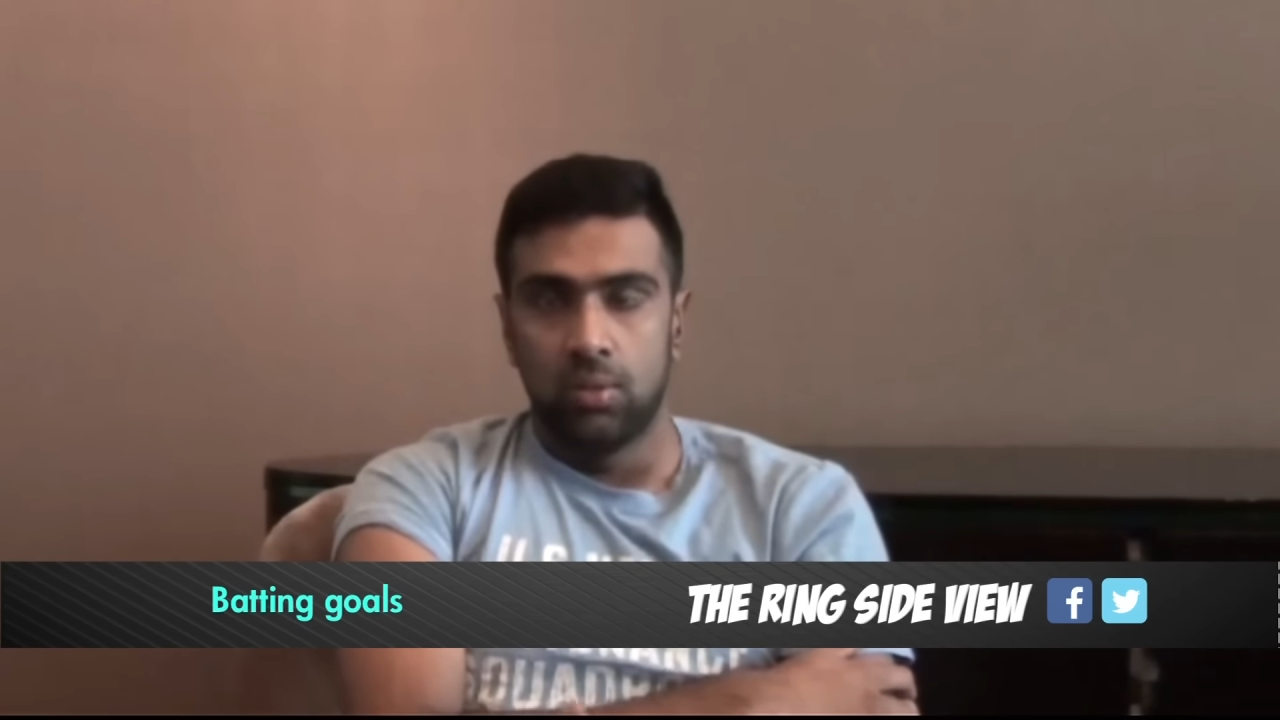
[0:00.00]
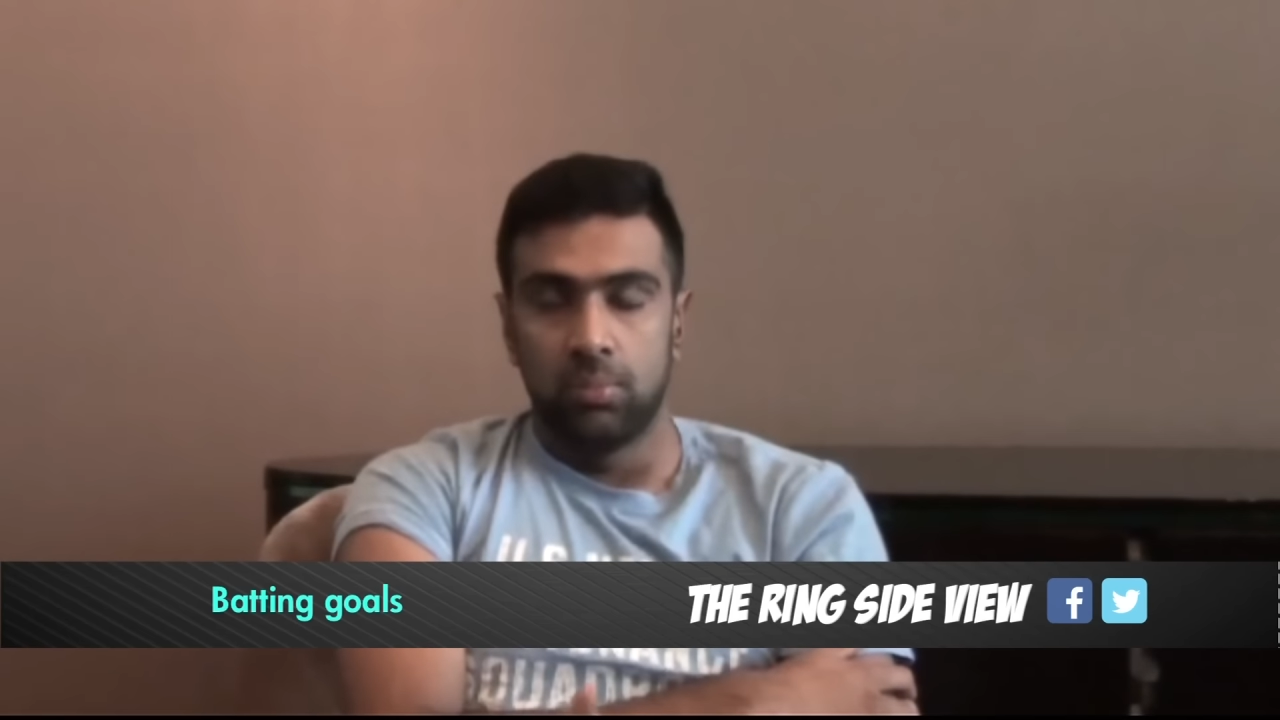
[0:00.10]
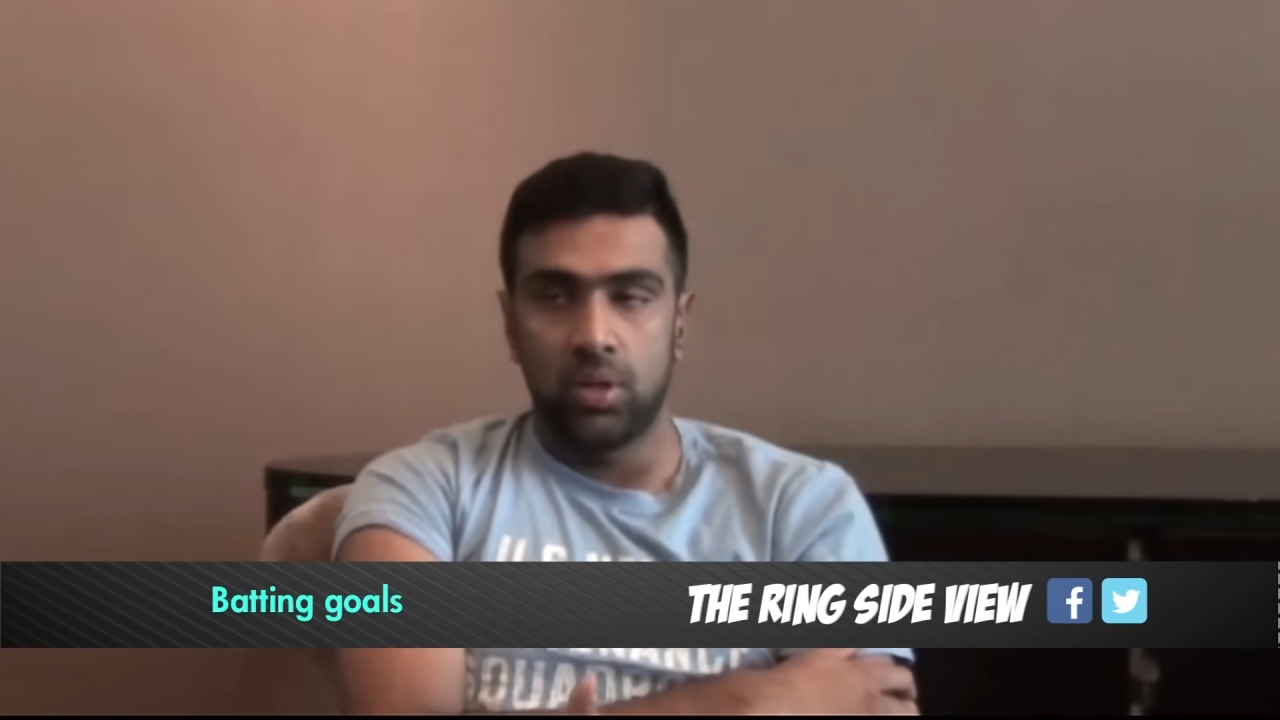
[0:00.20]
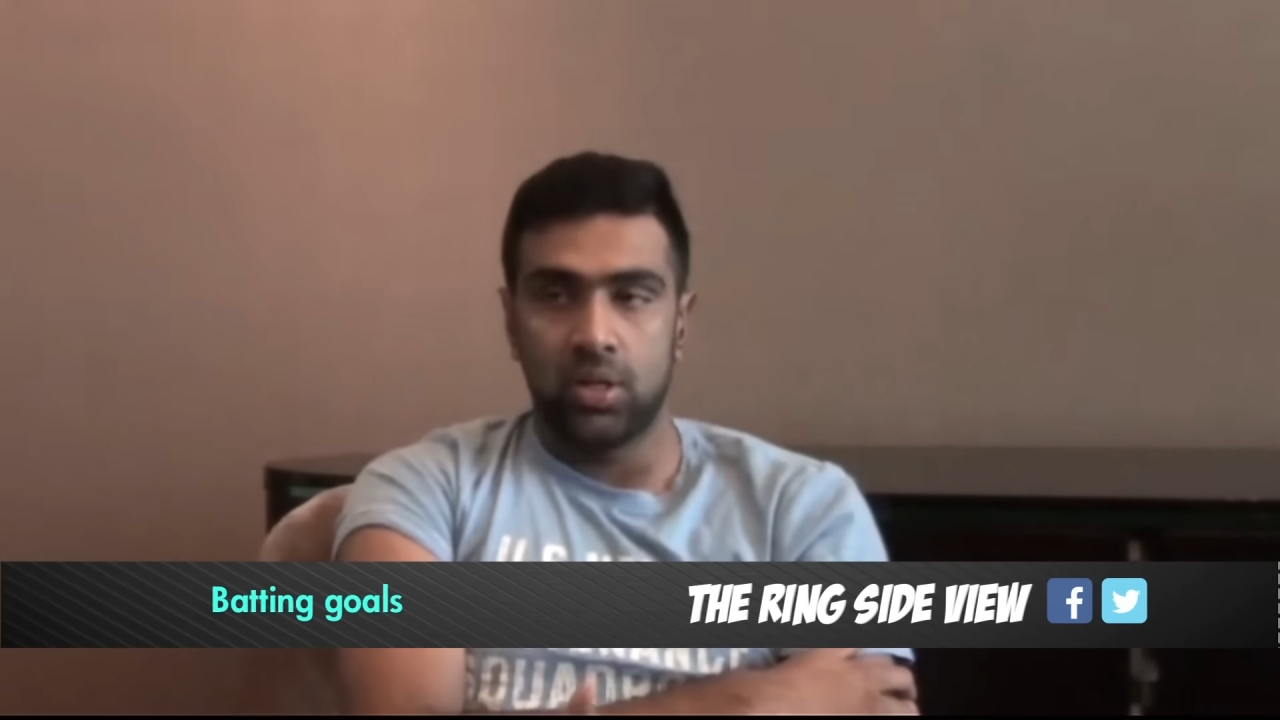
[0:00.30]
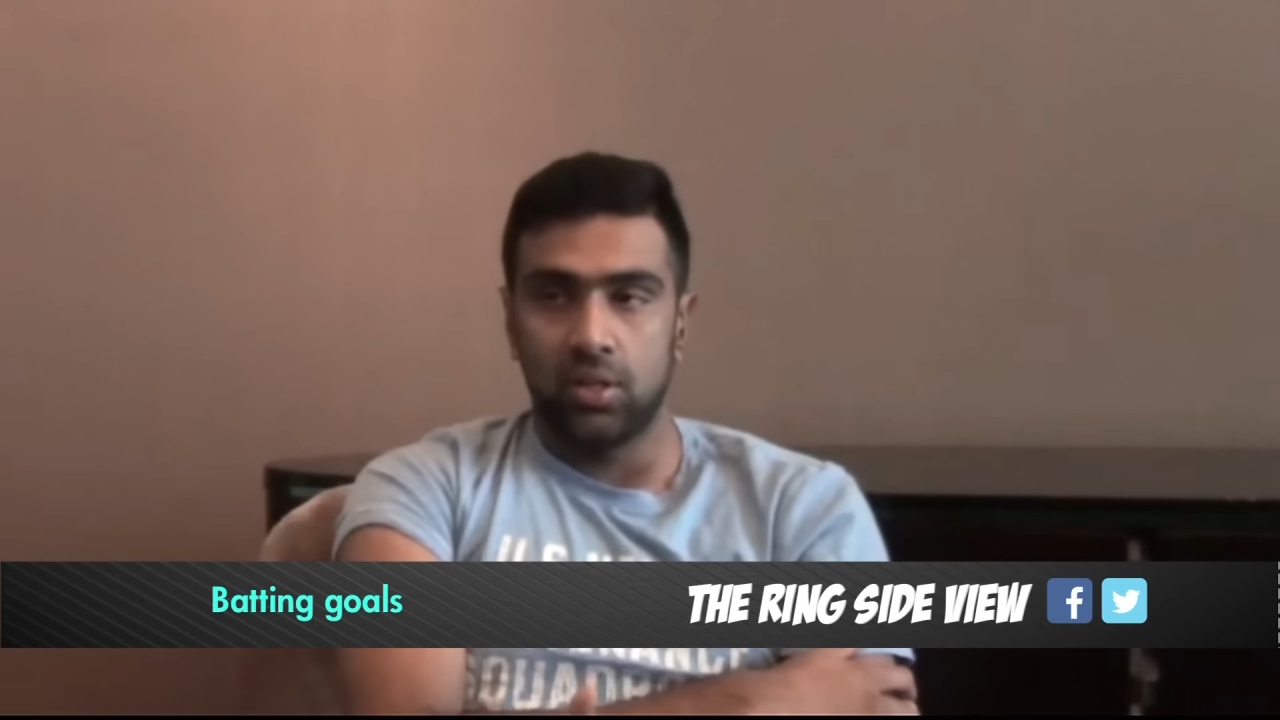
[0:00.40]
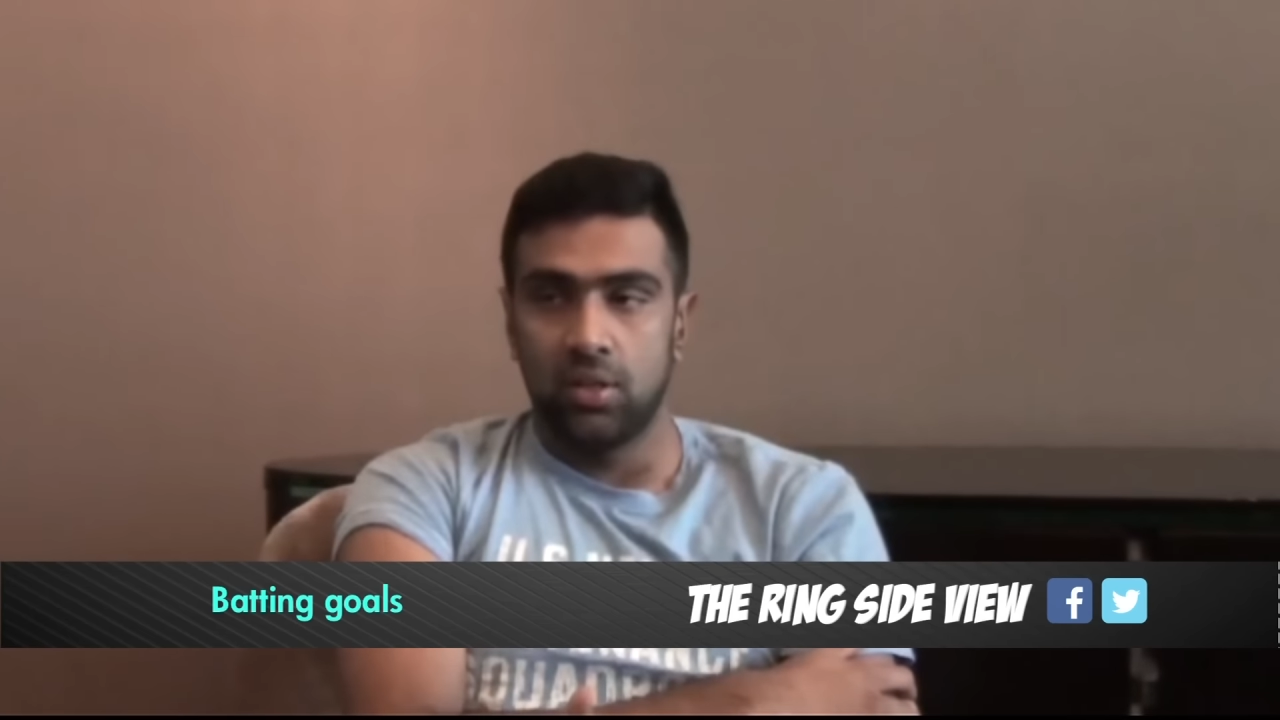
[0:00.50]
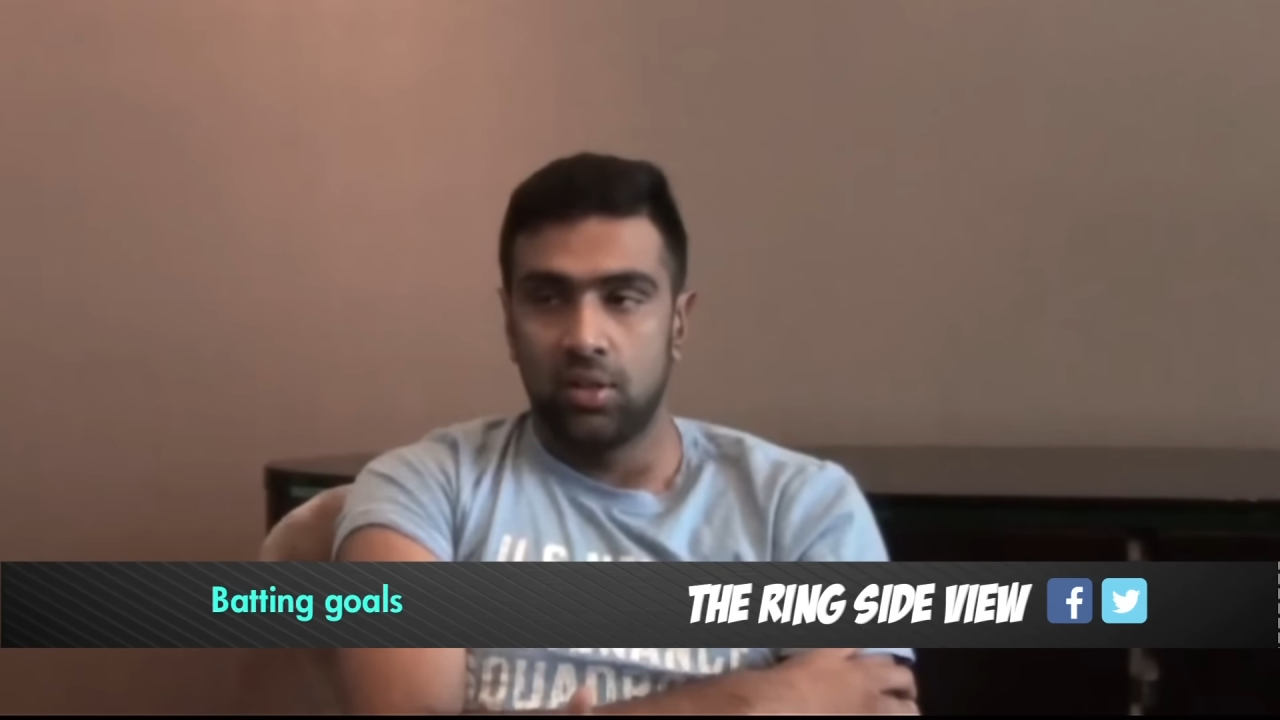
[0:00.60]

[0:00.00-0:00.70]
but